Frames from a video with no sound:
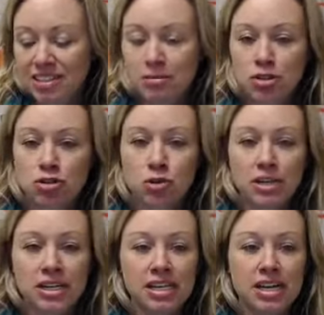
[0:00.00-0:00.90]
the
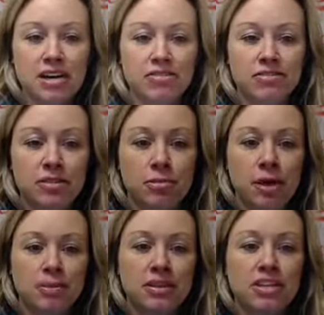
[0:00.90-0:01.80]
majority of the
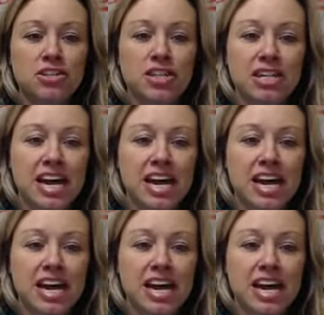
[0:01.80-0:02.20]
population,